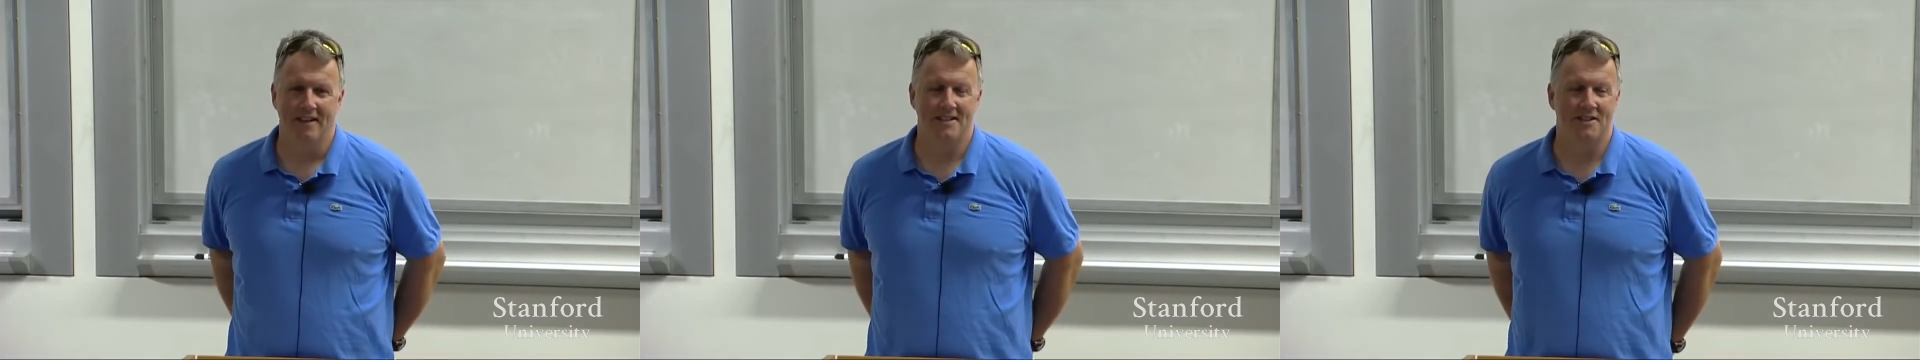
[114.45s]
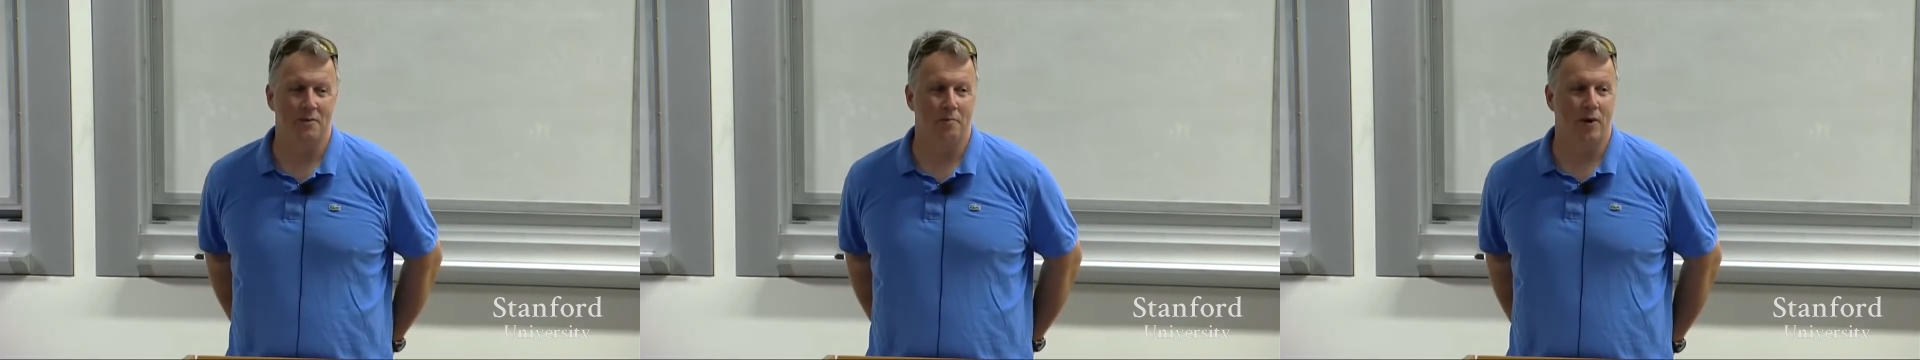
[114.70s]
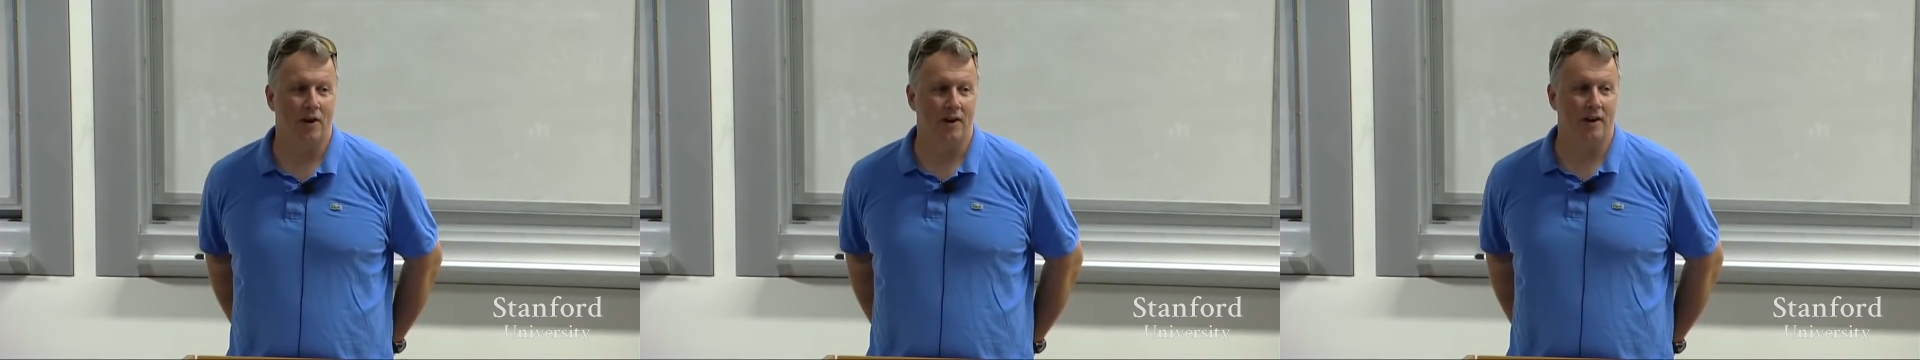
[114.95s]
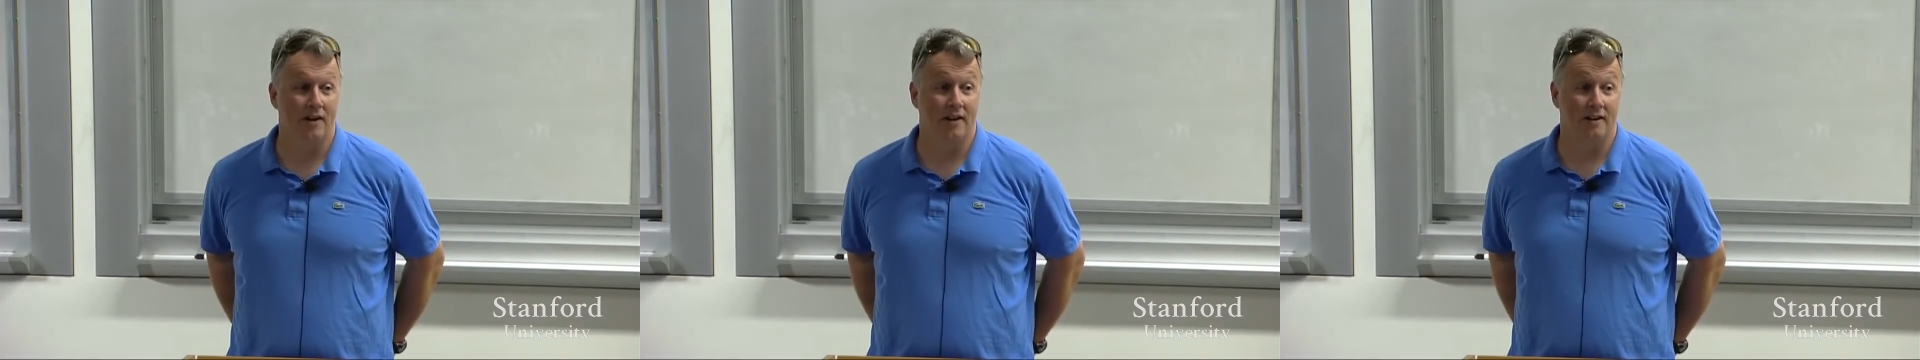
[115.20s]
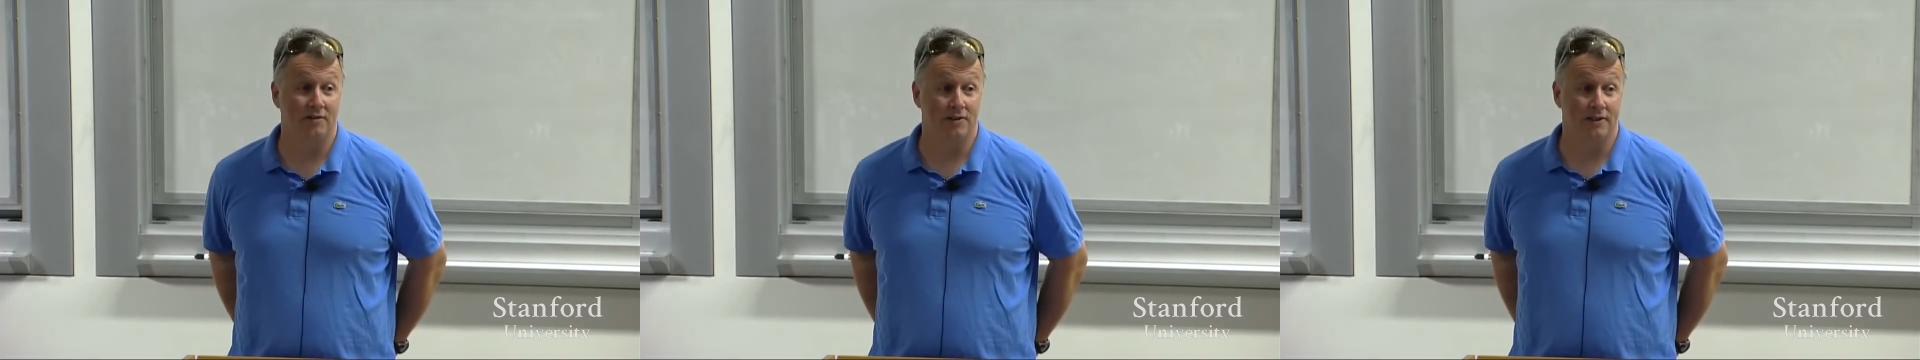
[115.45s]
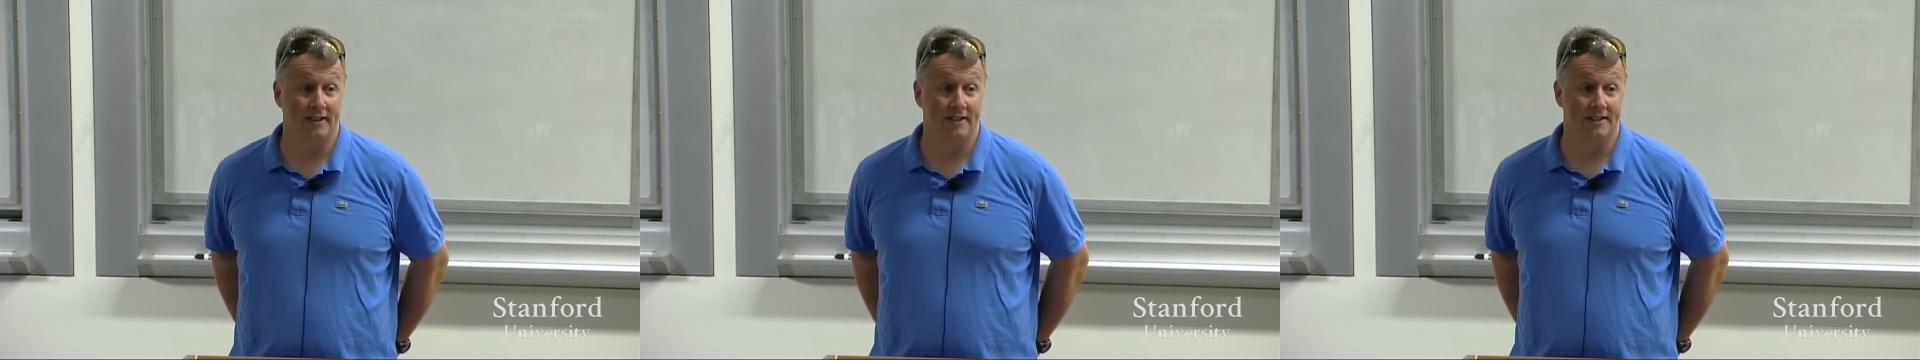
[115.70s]
so part of
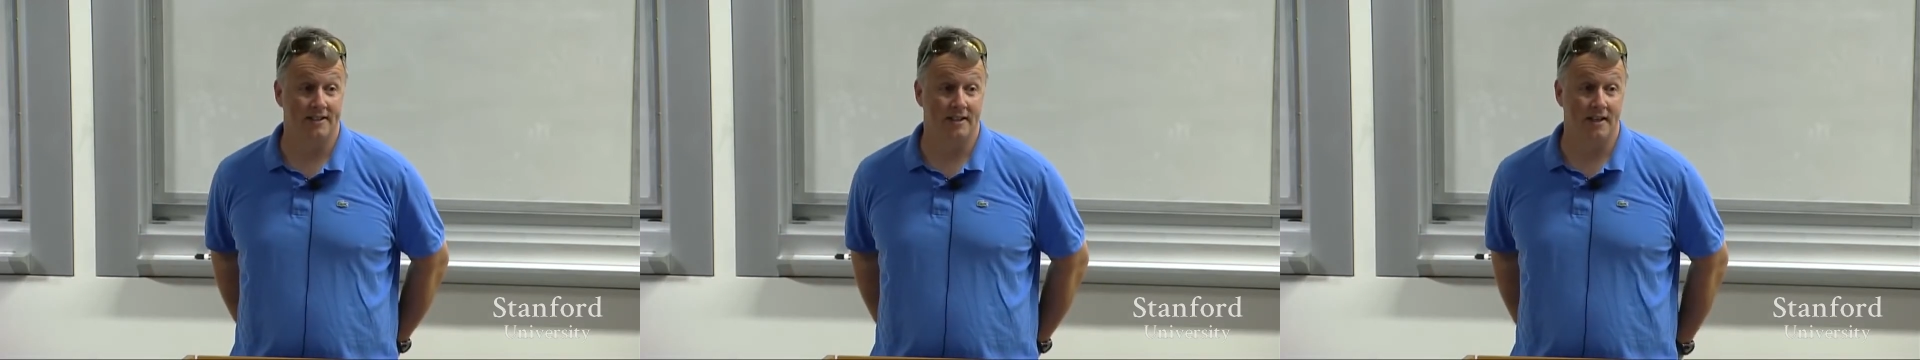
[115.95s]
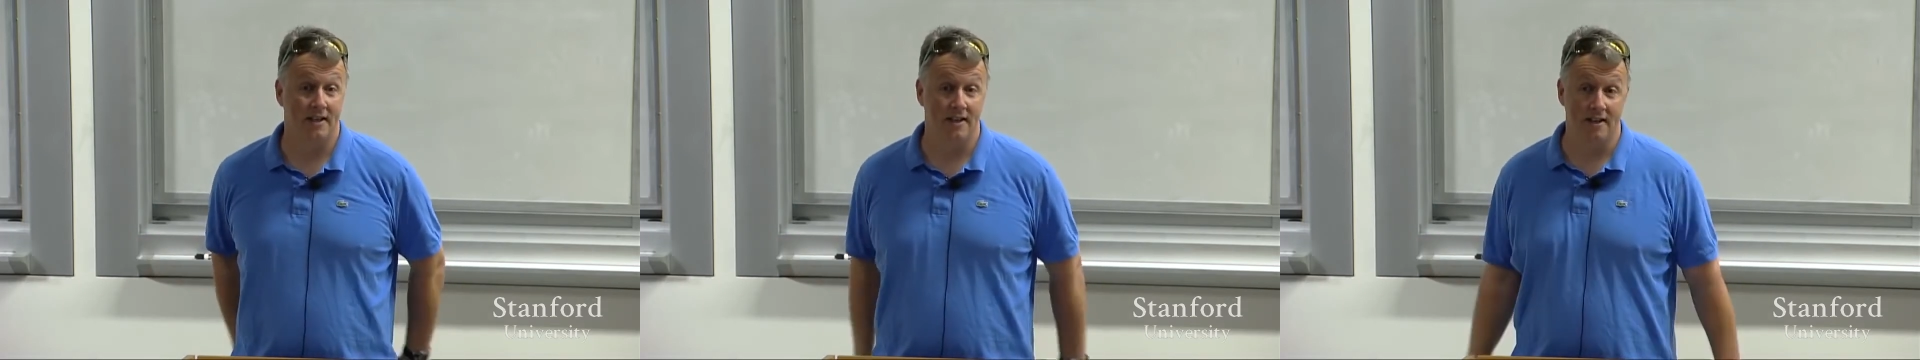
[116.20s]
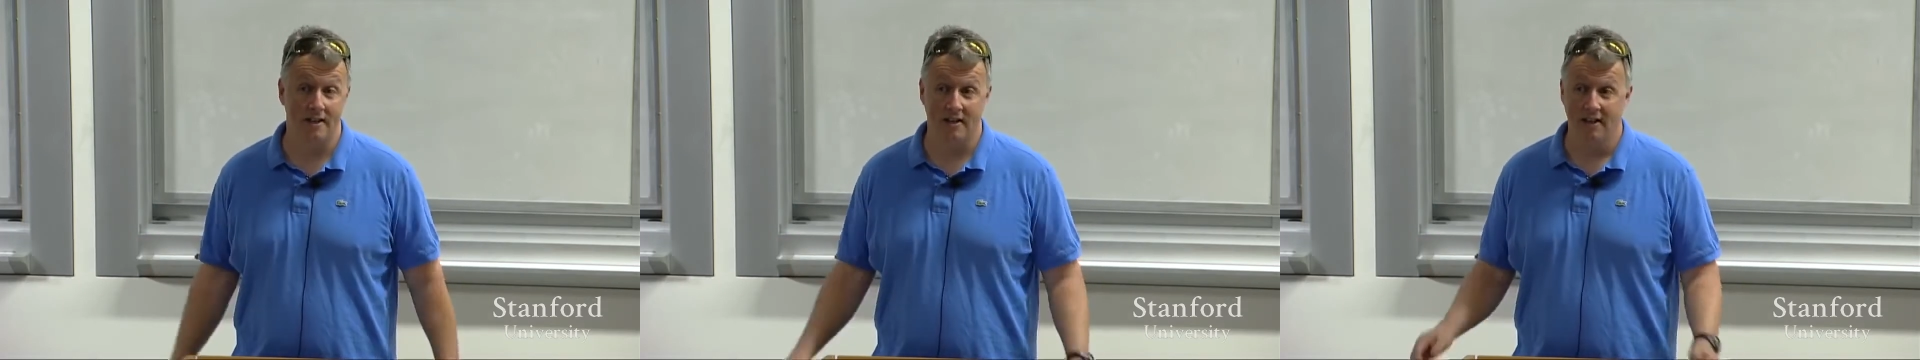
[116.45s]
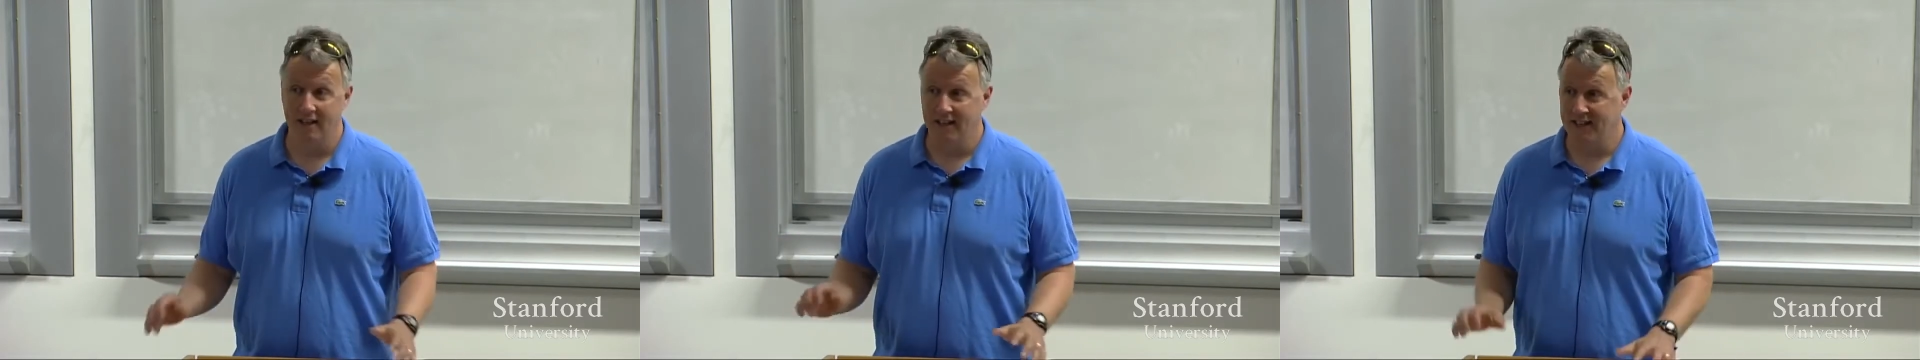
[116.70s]
learning to ski